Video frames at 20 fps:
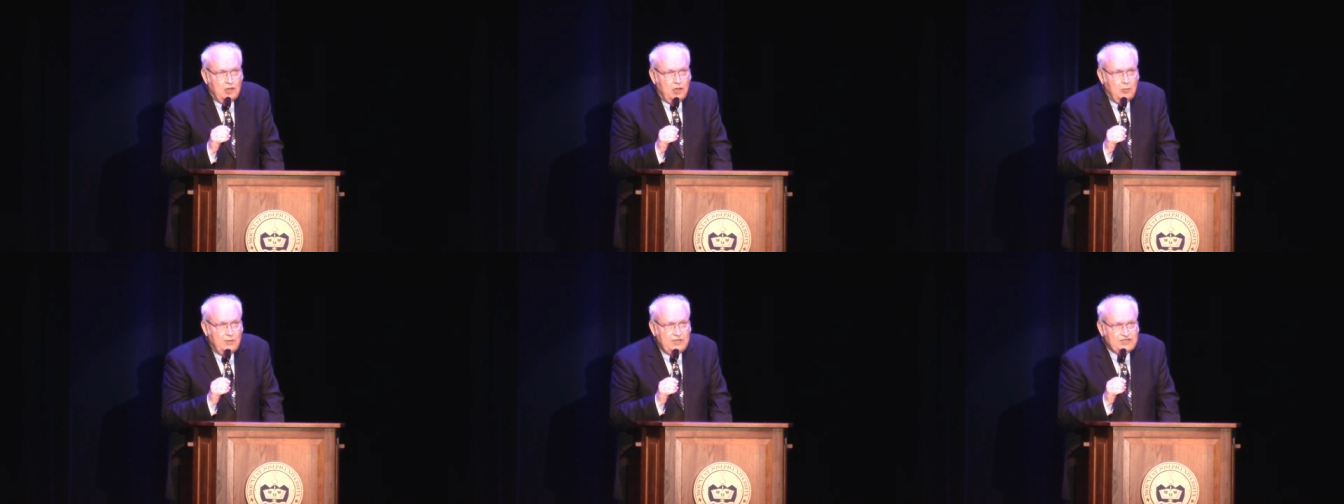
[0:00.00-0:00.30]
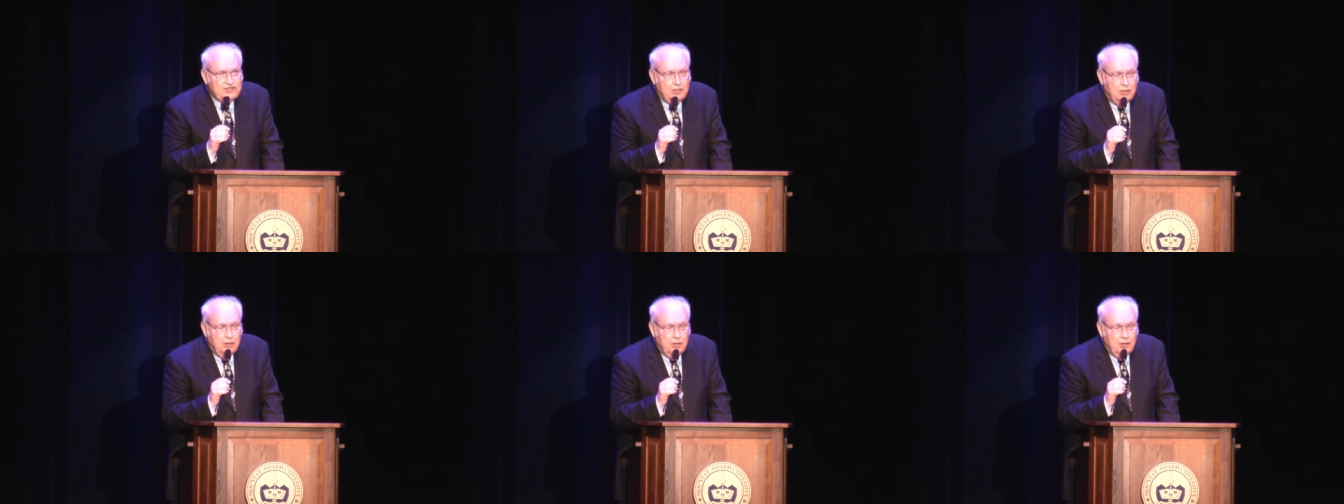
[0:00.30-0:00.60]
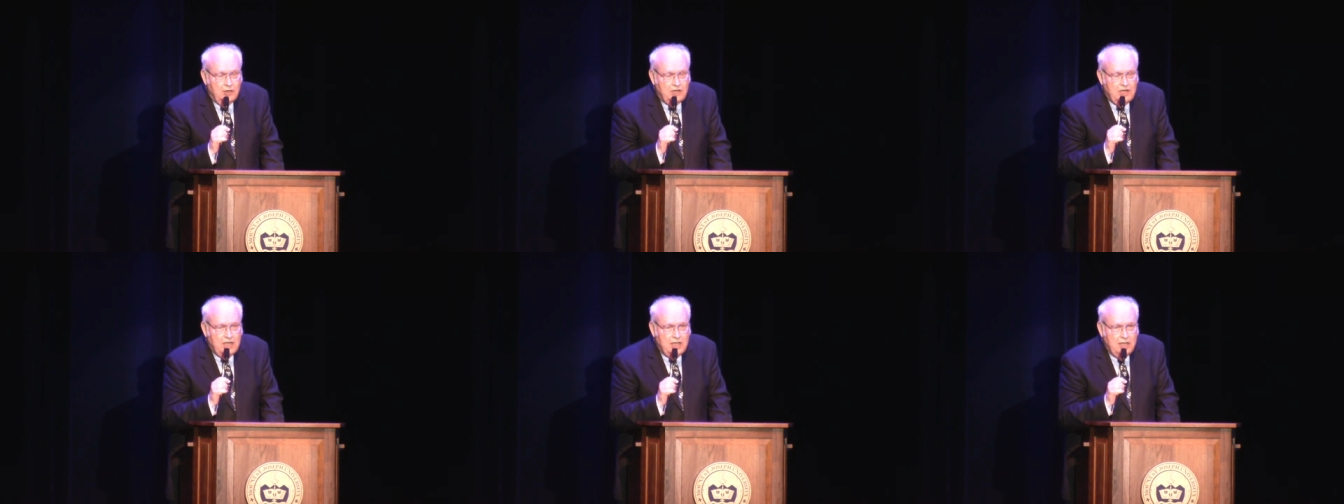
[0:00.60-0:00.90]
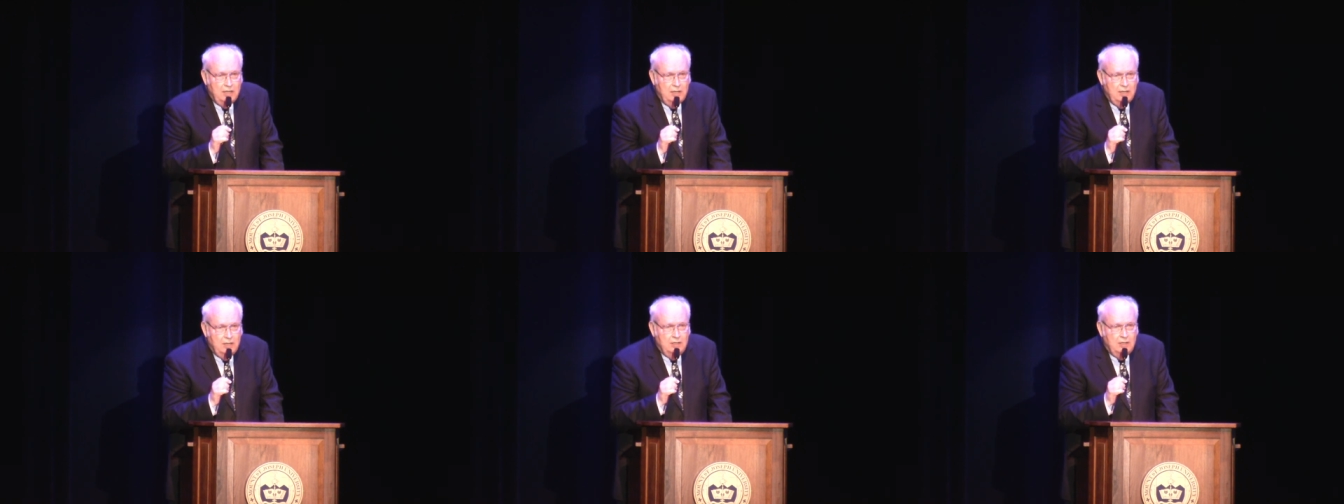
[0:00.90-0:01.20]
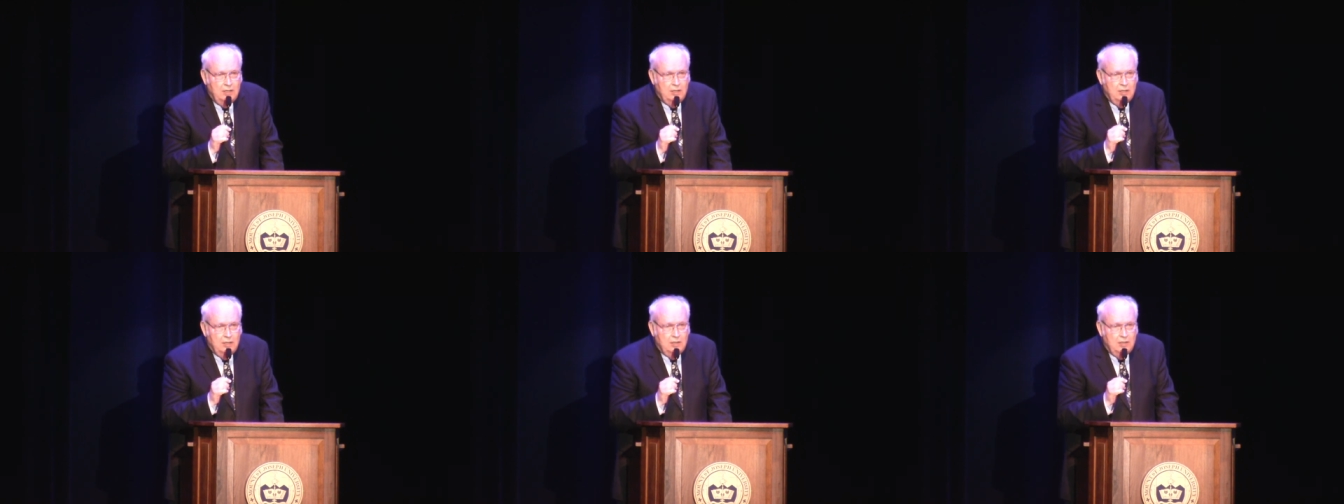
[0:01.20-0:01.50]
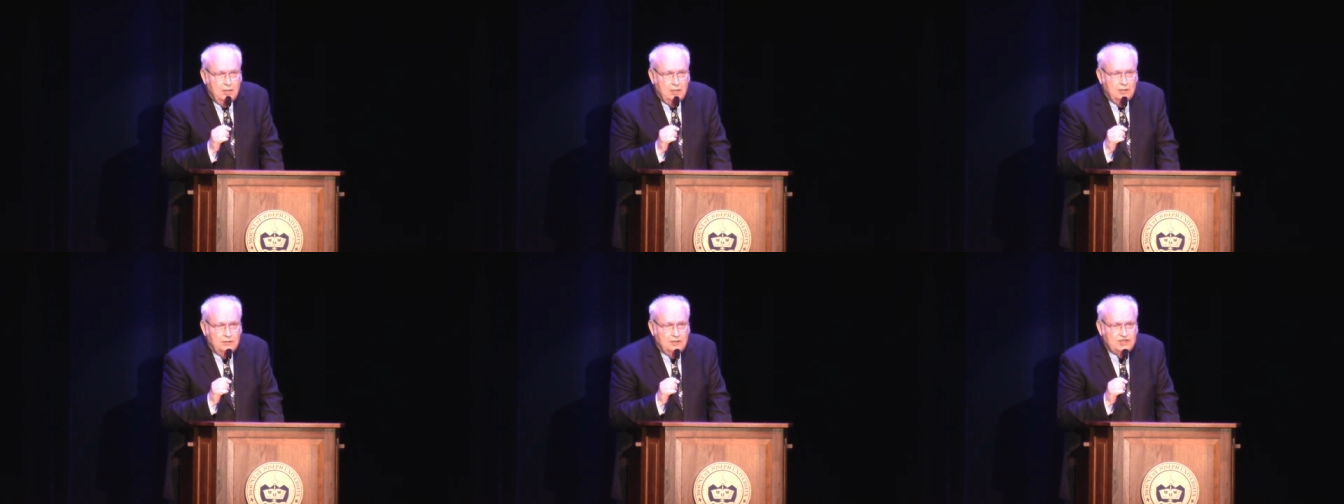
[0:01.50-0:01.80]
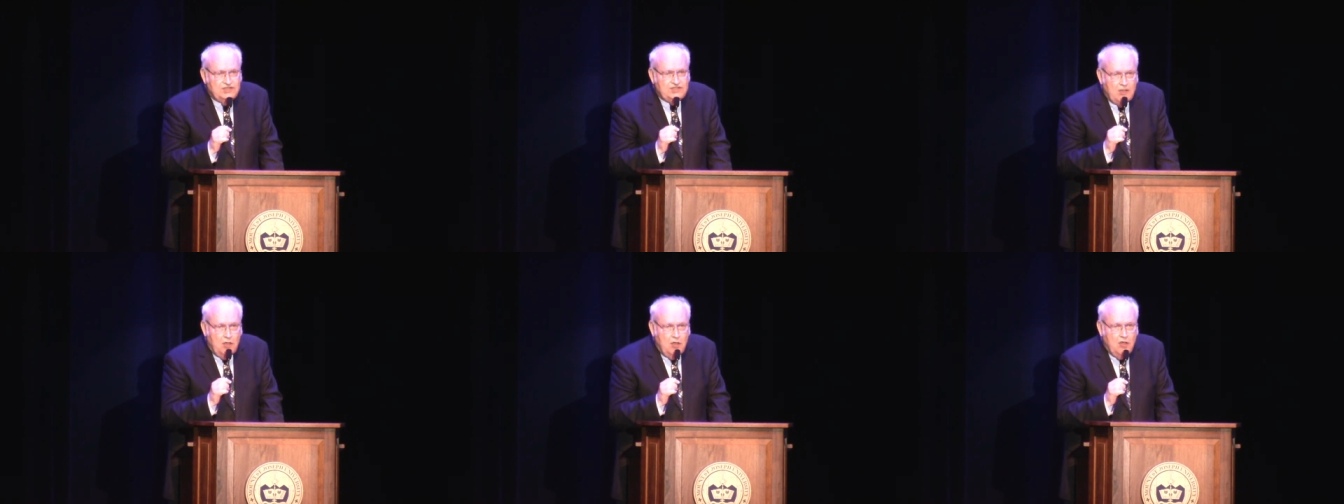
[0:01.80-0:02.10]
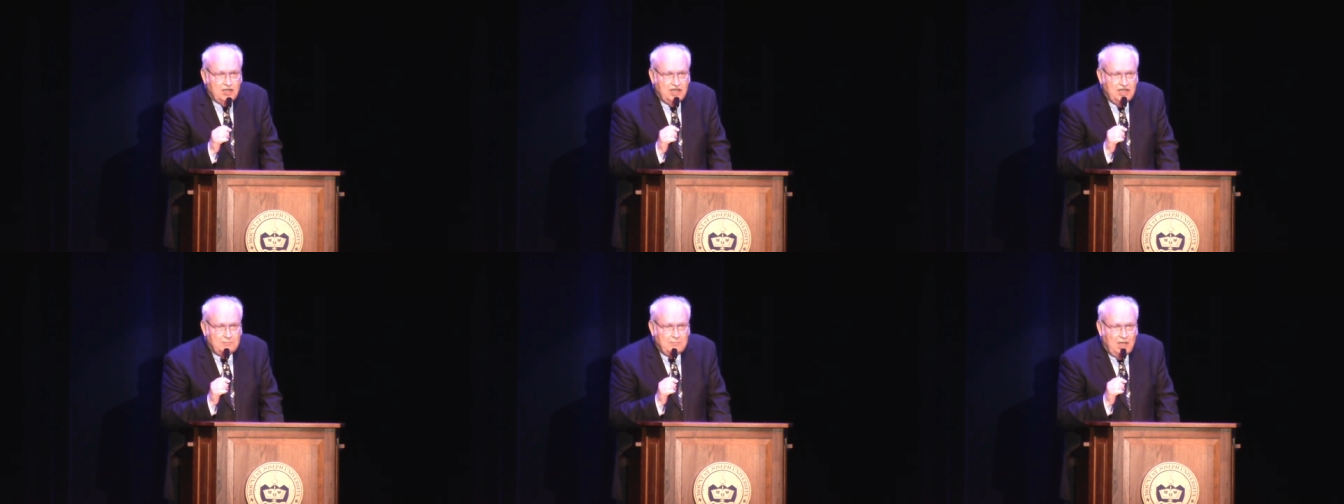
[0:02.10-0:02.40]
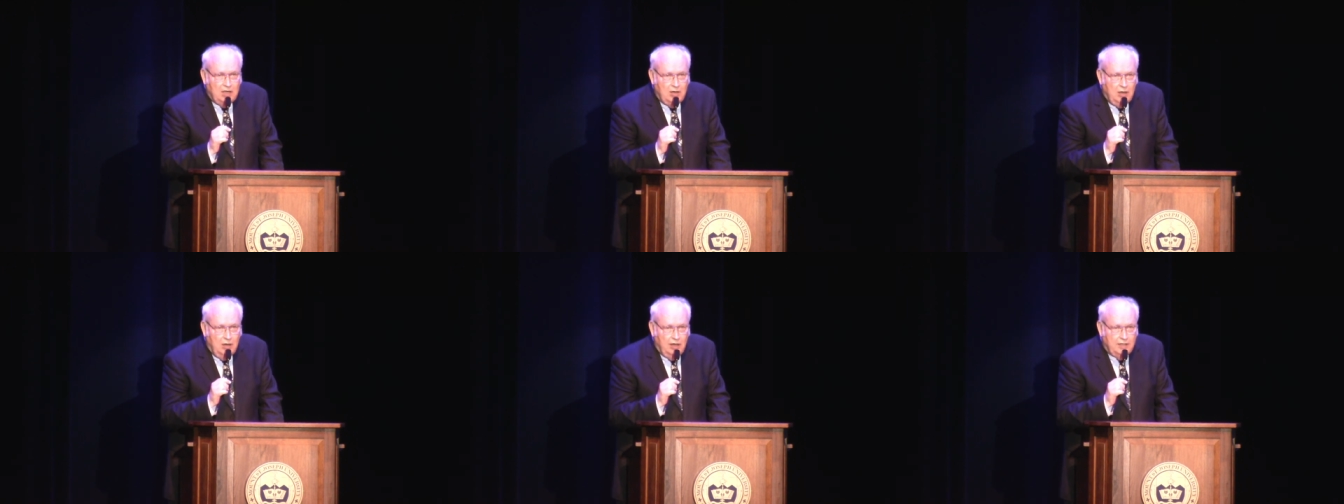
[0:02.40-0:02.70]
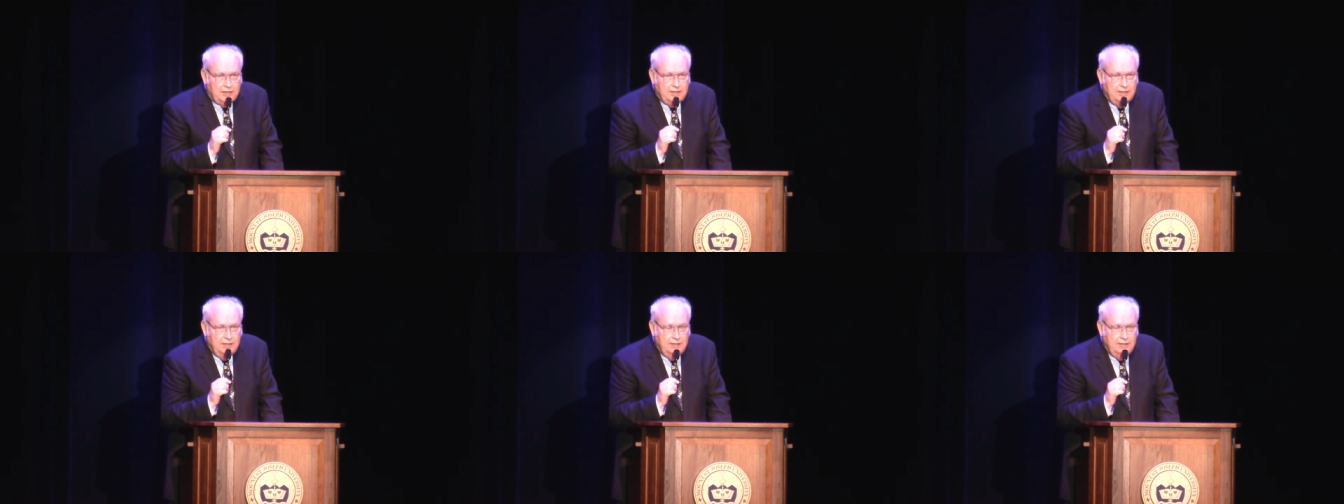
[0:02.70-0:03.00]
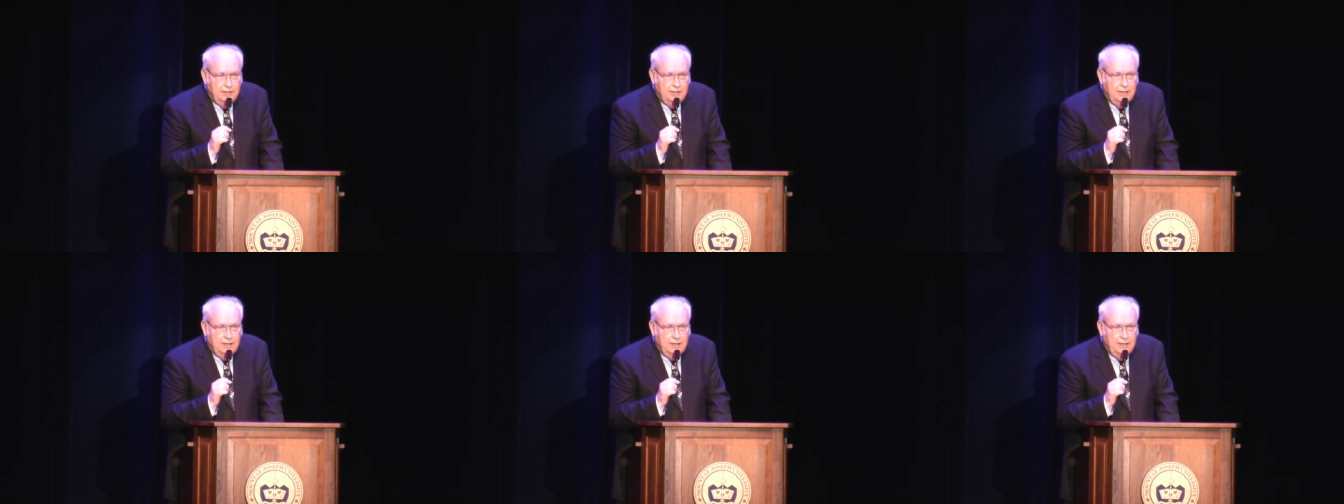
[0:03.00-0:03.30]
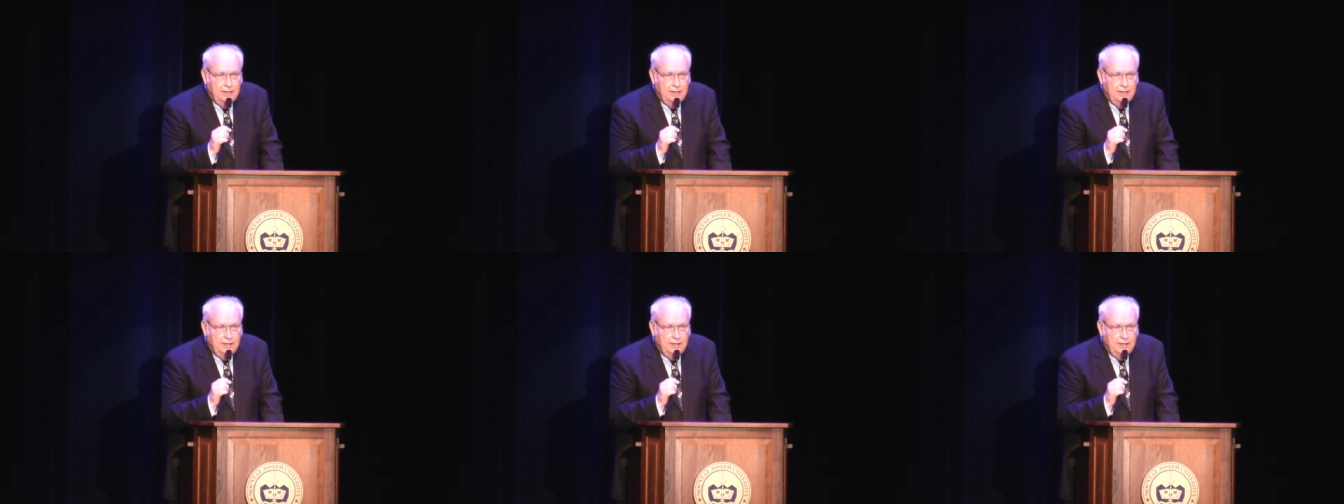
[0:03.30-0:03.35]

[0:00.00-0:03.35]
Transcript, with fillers: has always heard the song in my heart,